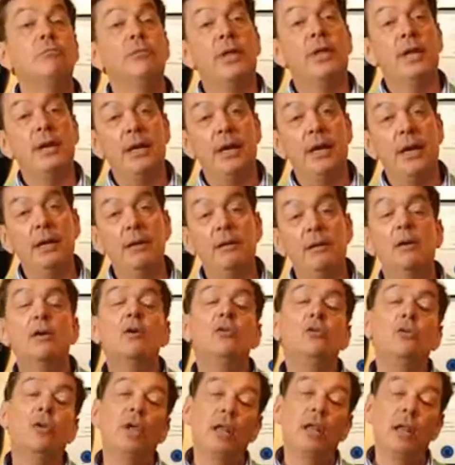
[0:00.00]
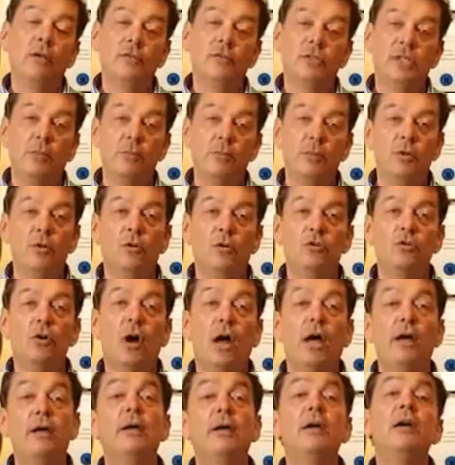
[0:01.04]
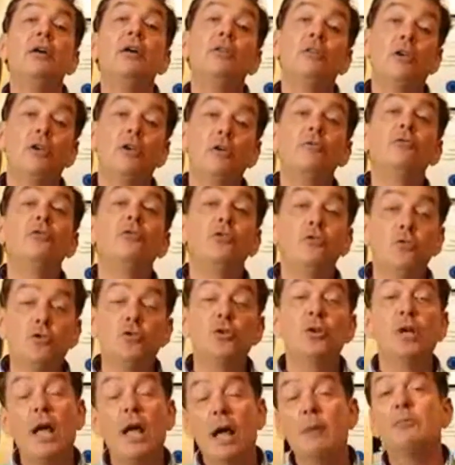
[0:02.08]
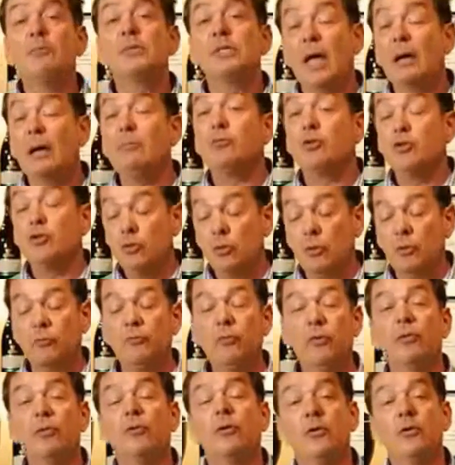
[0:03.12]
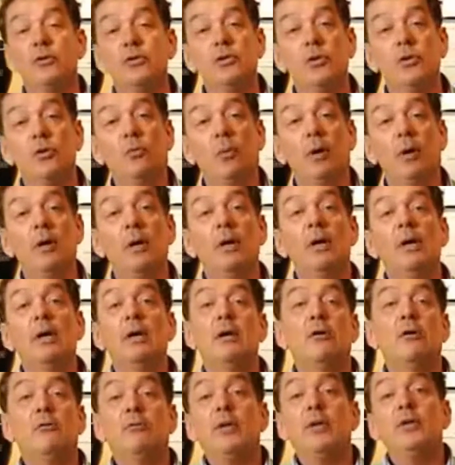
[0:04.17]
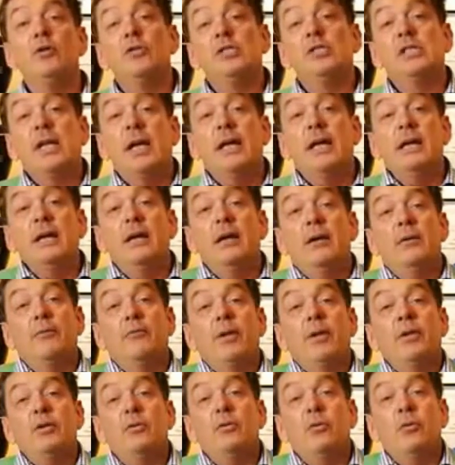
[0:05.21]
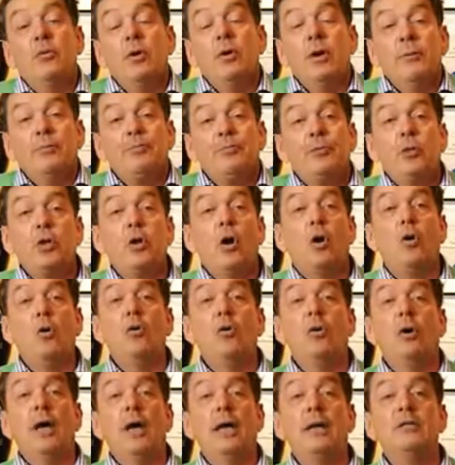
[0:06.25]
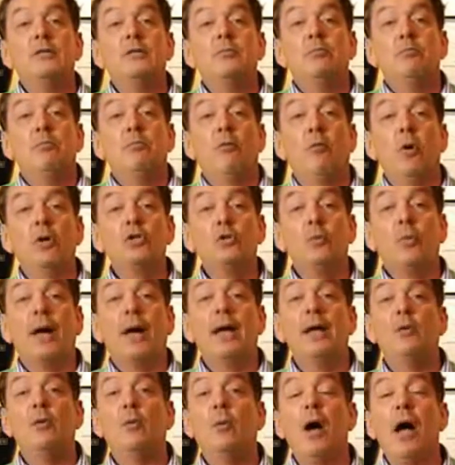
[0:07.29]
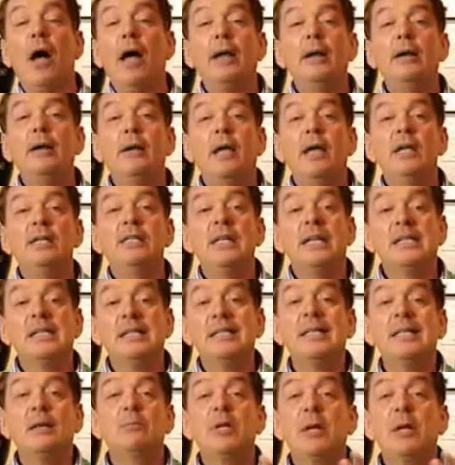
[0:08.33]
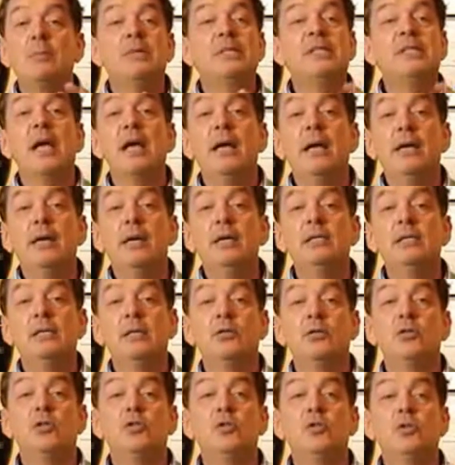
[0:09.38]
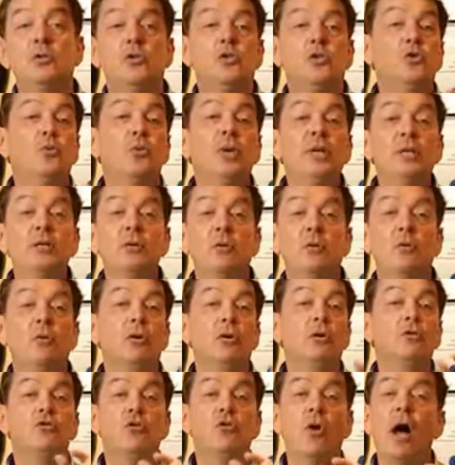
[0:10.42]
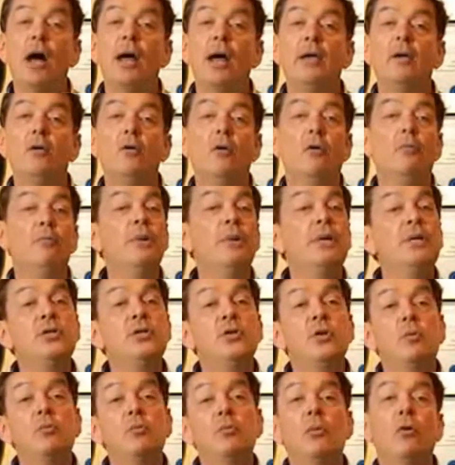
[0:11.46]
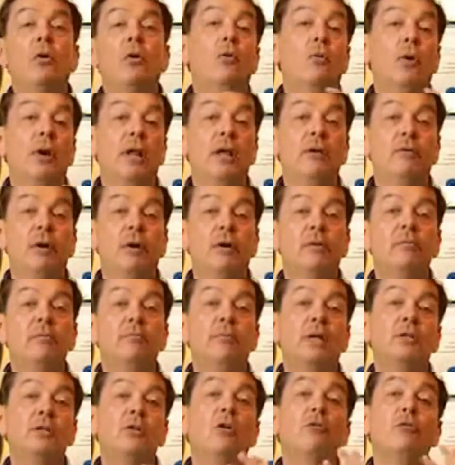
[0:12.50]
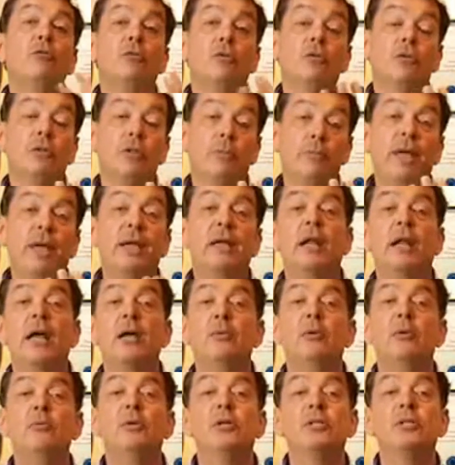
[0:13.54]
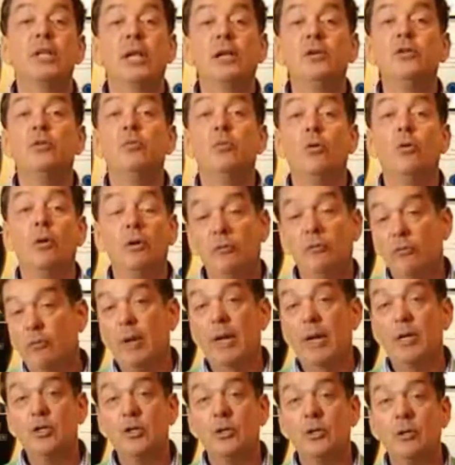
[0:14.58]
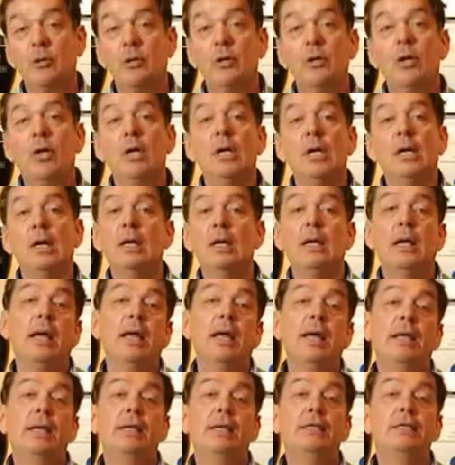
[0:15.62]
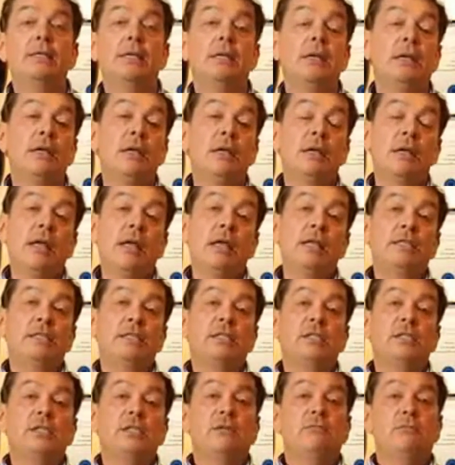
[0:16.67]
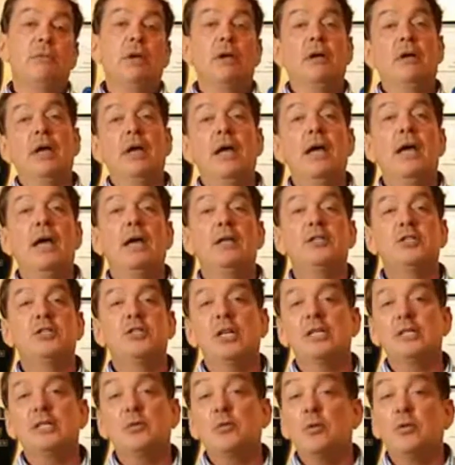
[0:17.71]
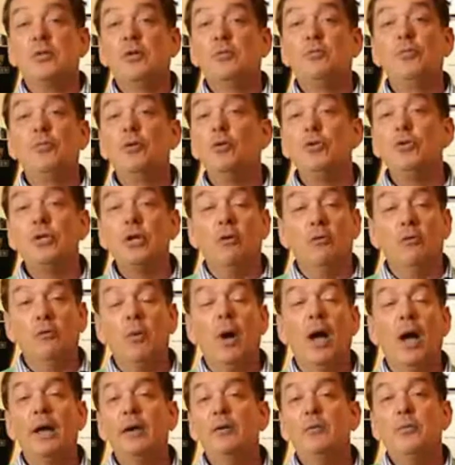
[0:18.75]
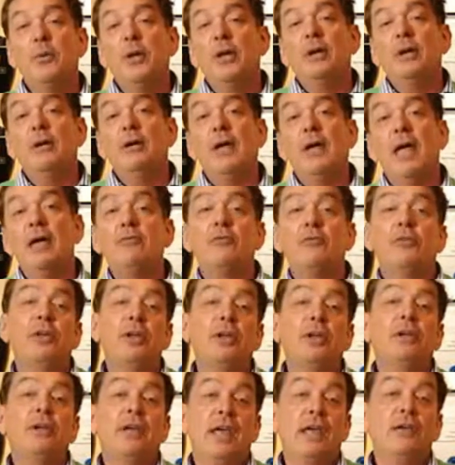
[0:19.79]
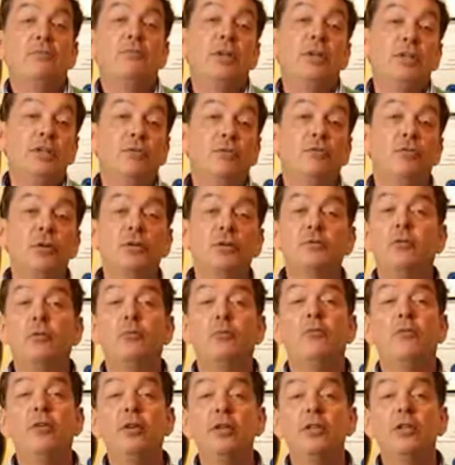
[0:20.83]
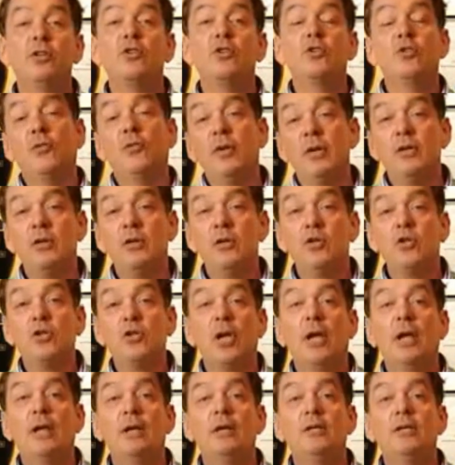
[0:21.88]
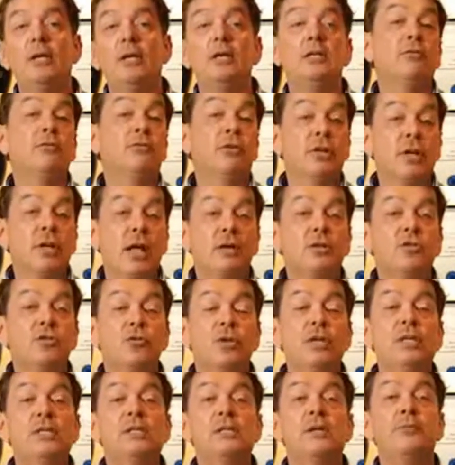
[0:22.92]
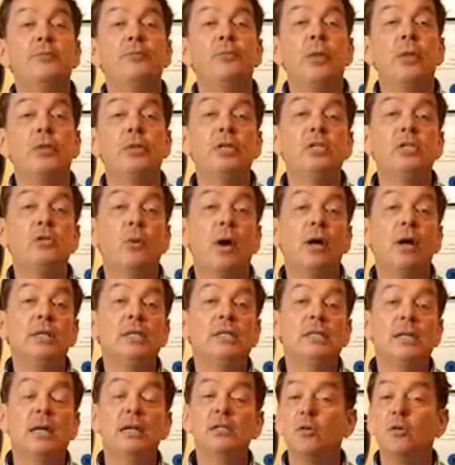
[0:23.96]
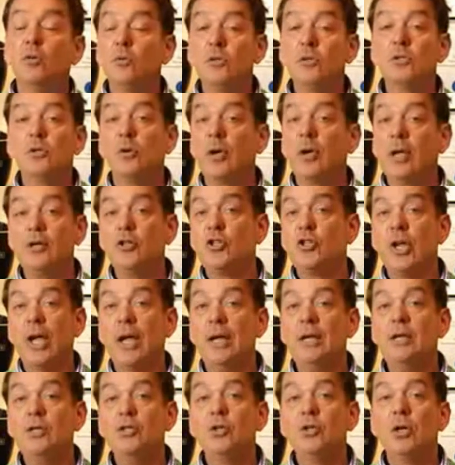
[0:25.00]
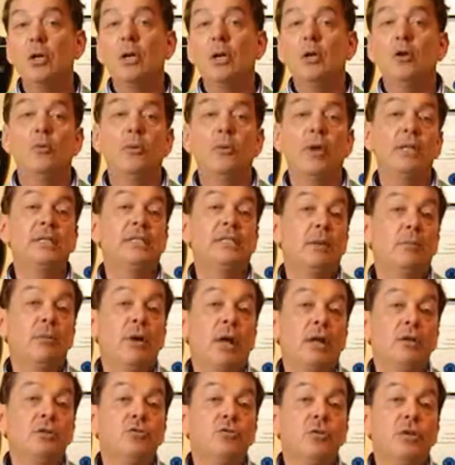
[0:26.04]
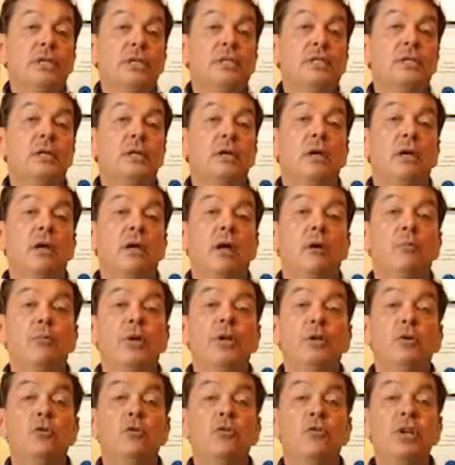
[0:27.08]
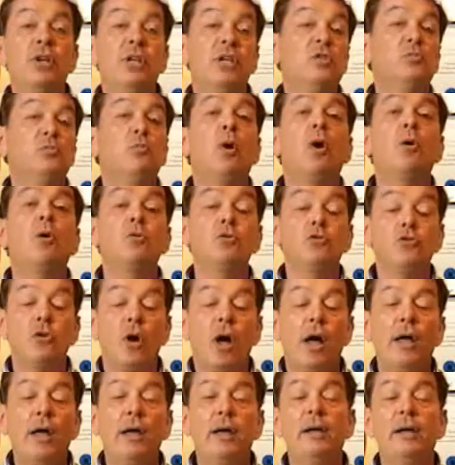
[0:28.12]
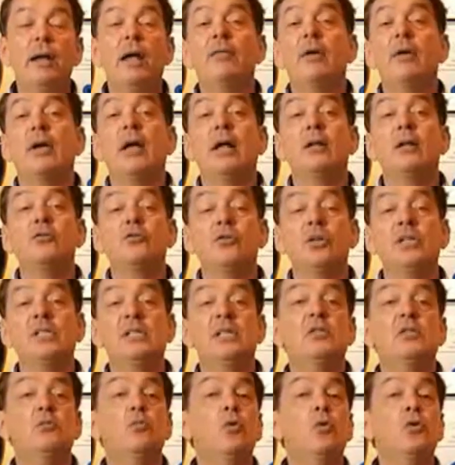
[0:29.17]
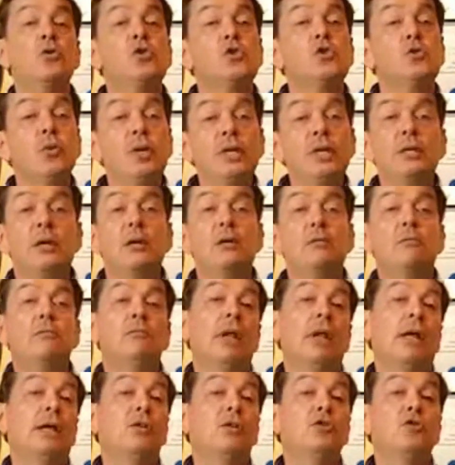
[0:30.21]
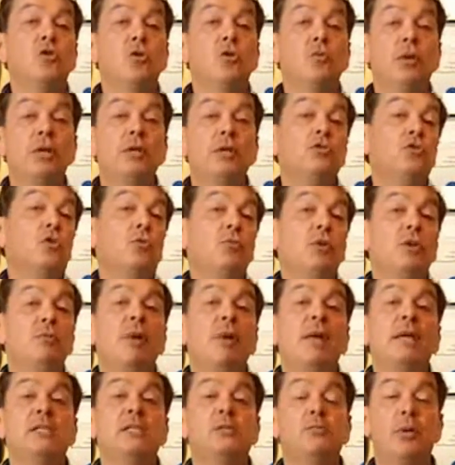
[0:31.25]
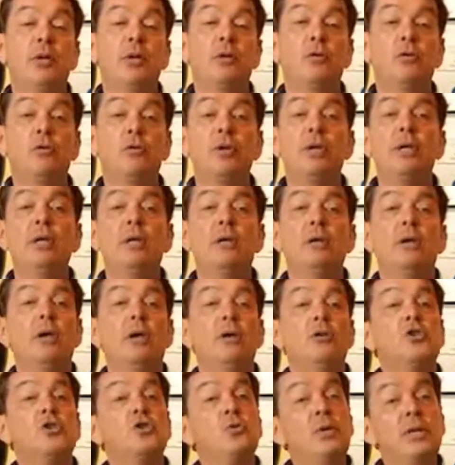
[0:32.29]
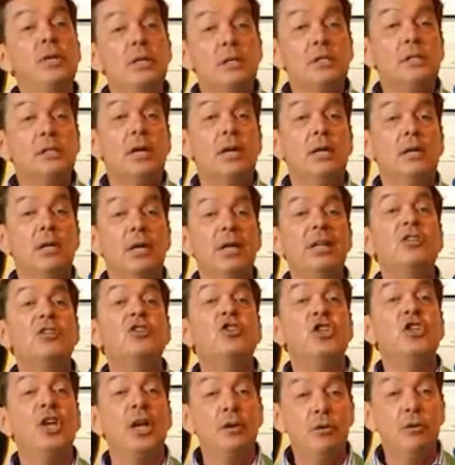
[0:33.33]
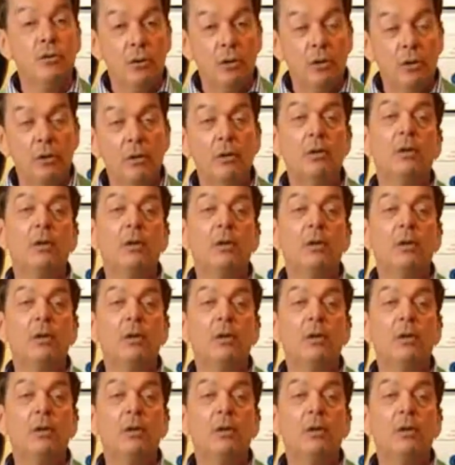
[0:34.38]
Then again, you can have Semillon dry. The confusion comes, I'm sure, for the consumer when you stay, when you go and want to buy a wine, it doesn't sometimes say is it sweet or dry or medium or whatever. But often the back label will tell you more information, and it's it's just the beauty of wine where everything can be different from vintage to vintage, and in different countries these wine styles also can change. Where in some countries a Pinot Gris is bone dry. In other countries, it's more sweeter. Like in Germany, Germany makes Pinot Gris in a sweeter style in general